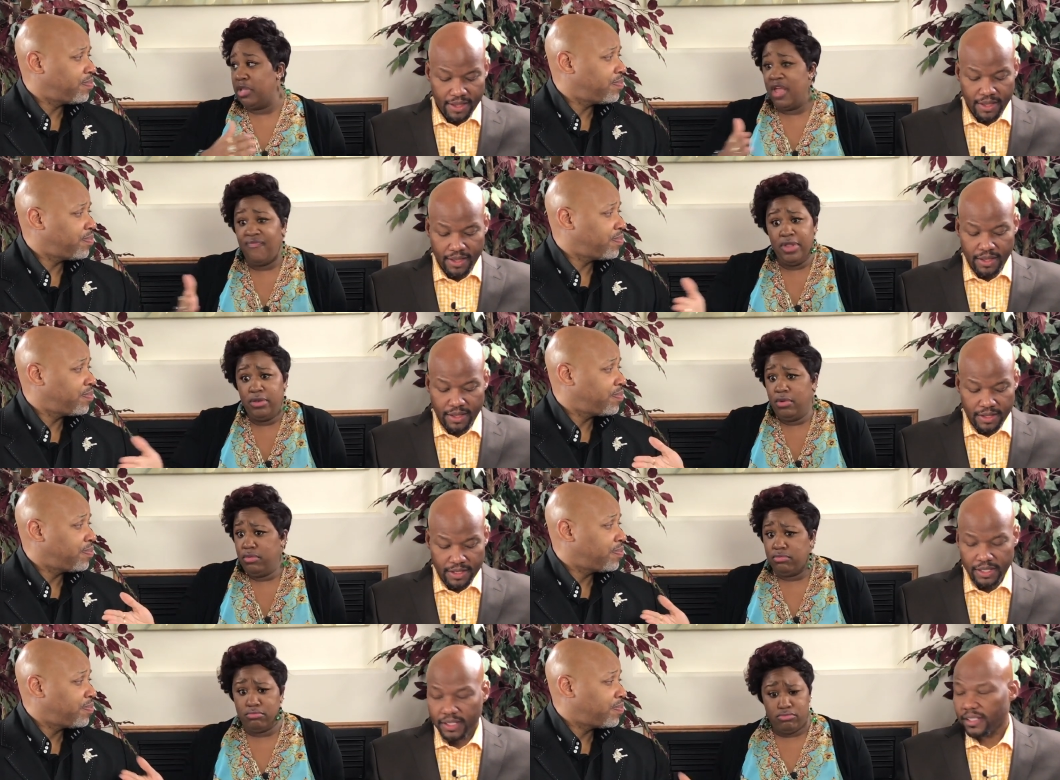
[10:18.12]

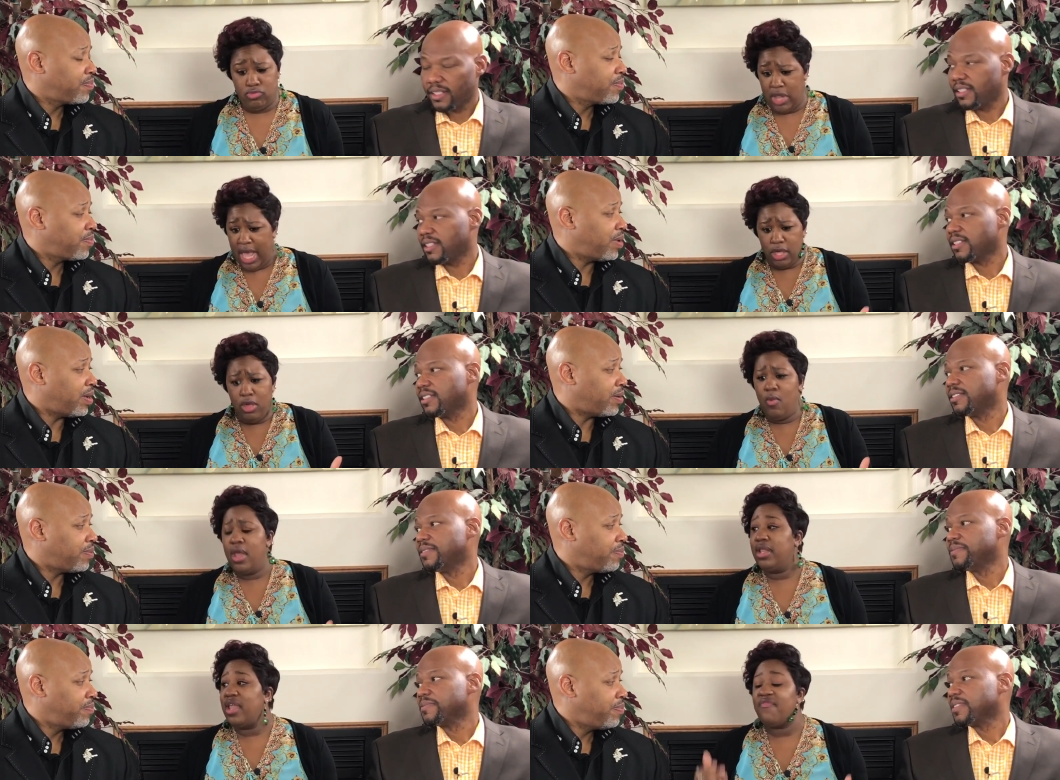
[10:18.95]
Speaker 1: living like you
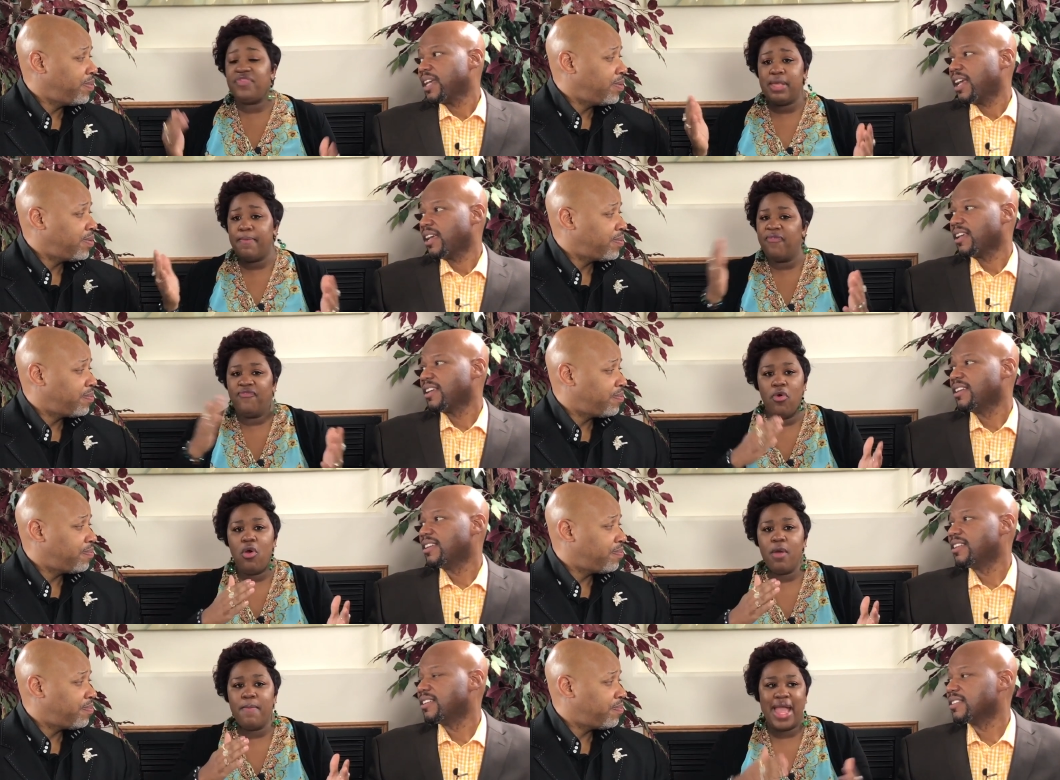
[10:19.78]
want to live. See,
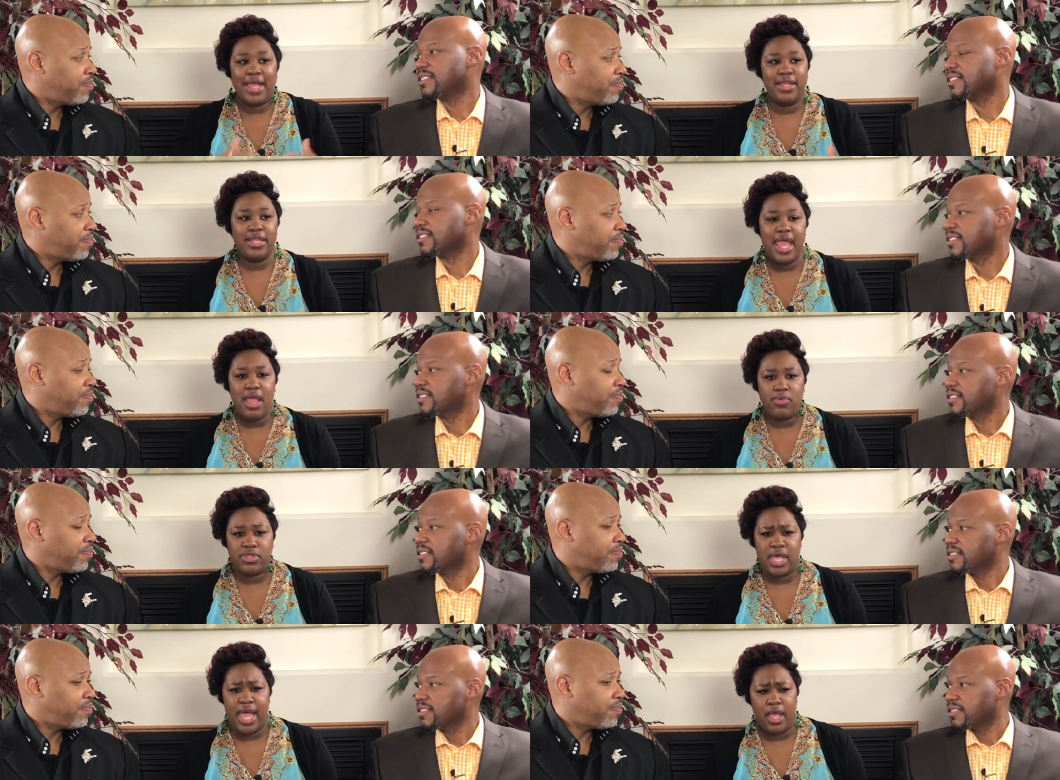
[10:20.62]
before back in the day, it
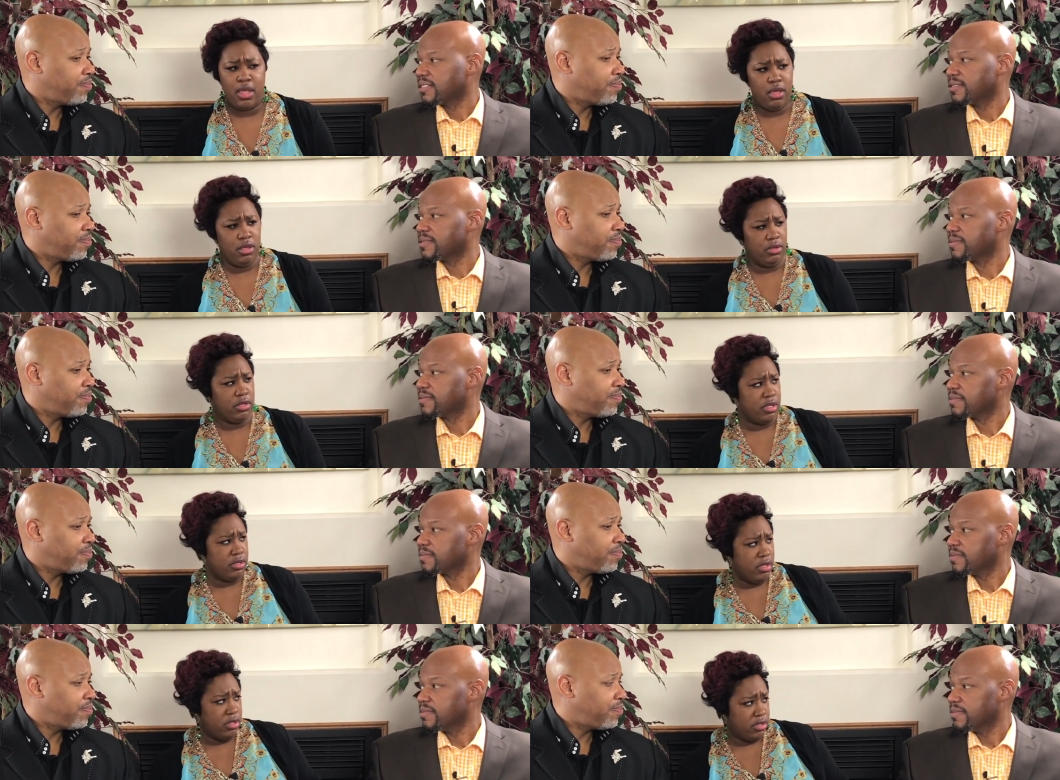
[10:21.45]
was like
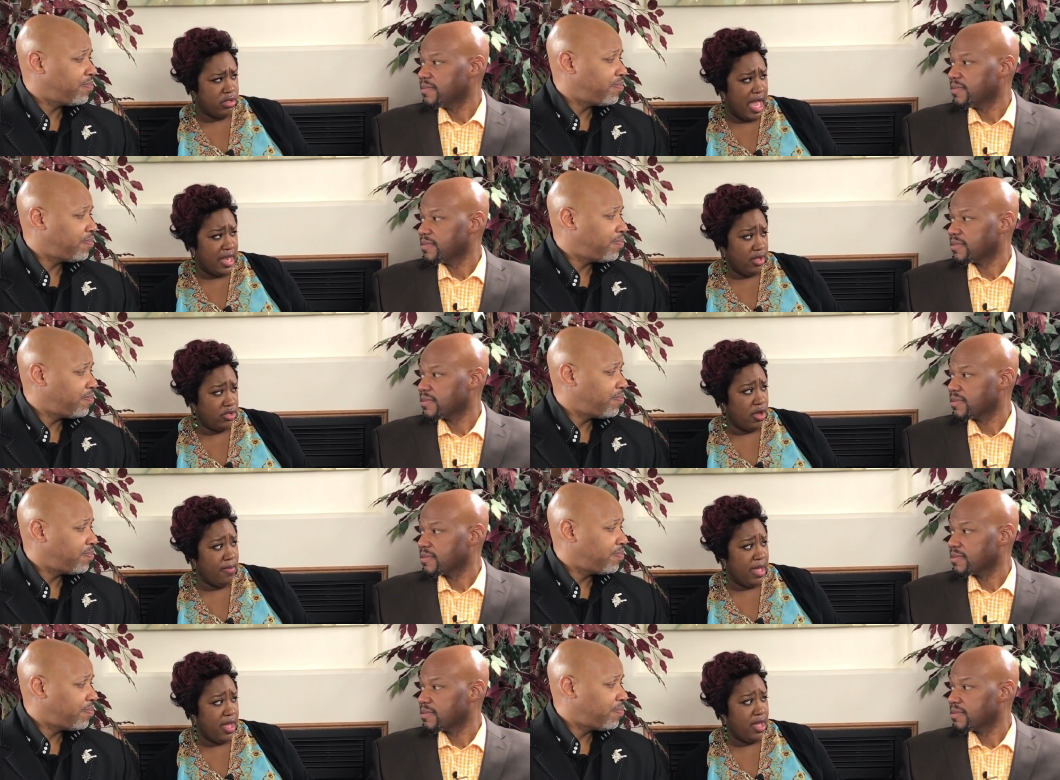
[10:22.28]
that ain't
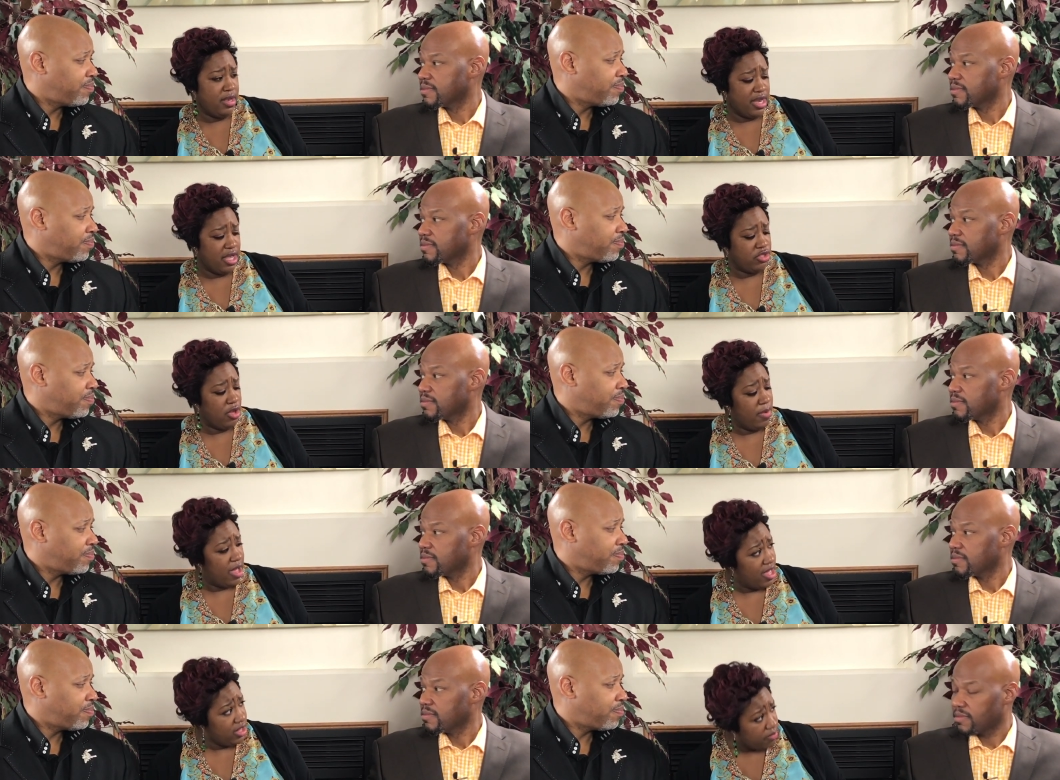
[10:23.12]
your man, that ain't
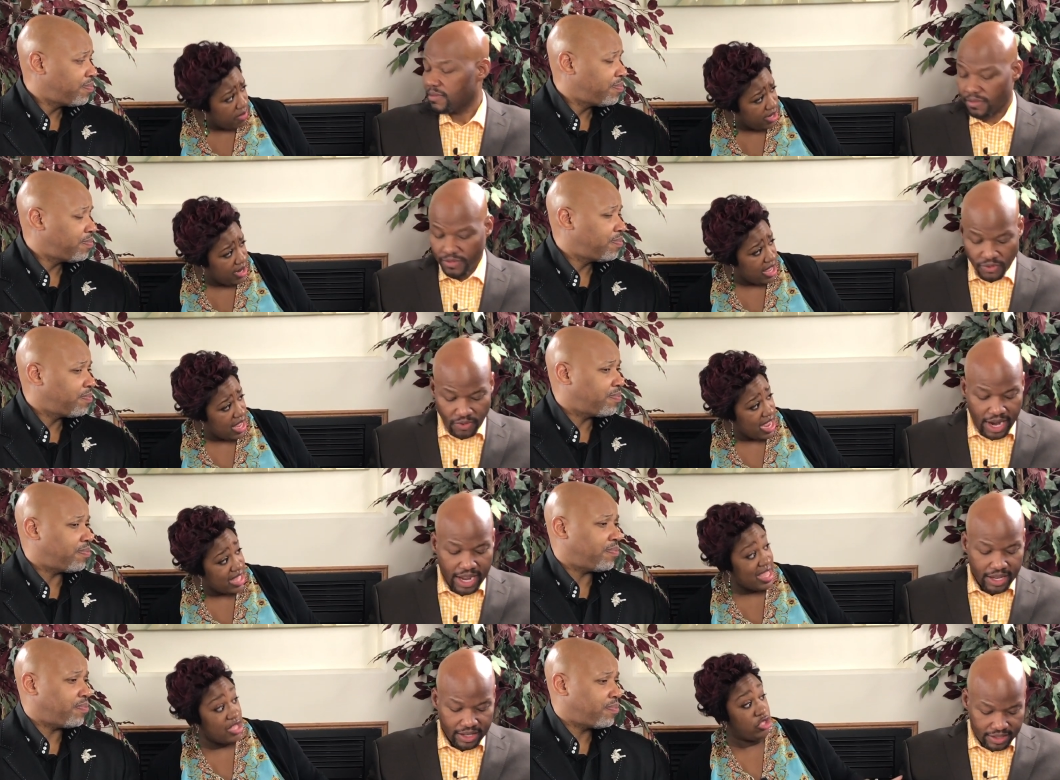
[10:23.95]
your husband.
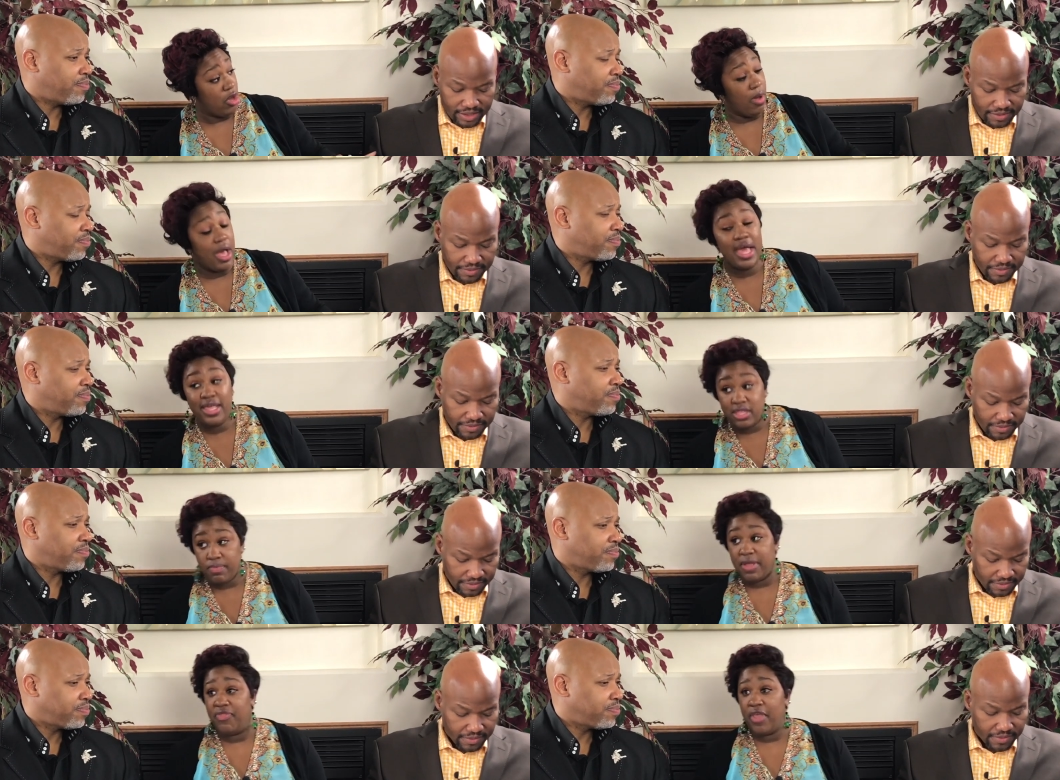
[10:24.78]
Right. Is that your
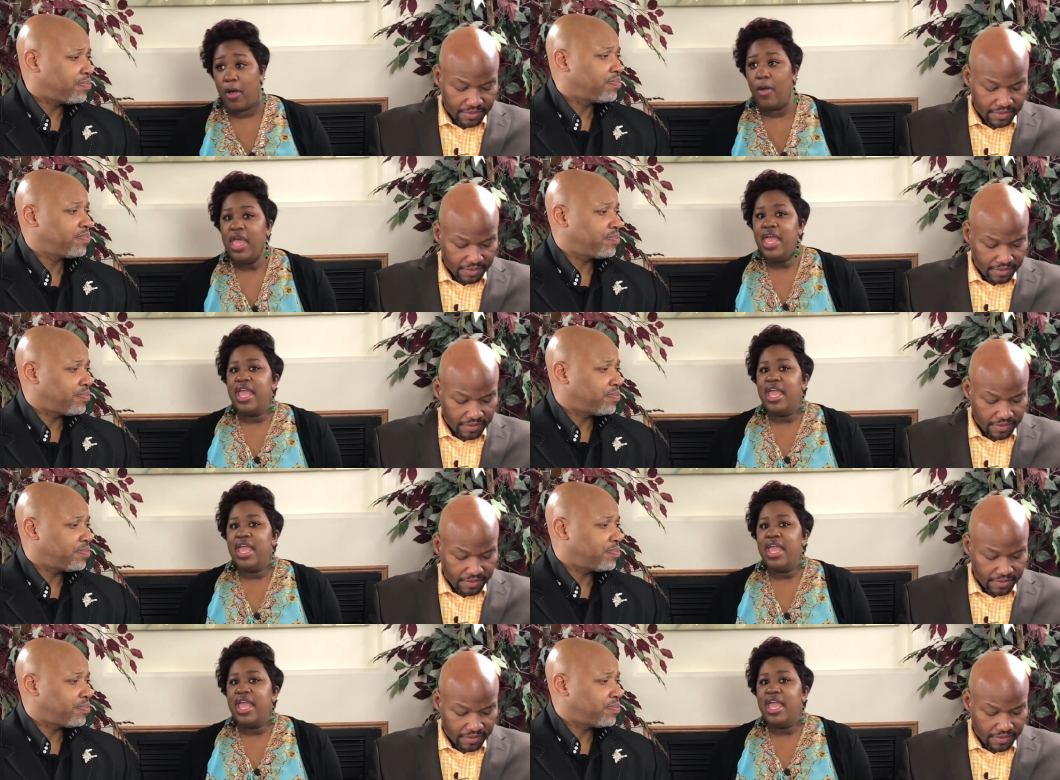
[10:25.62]
husband though?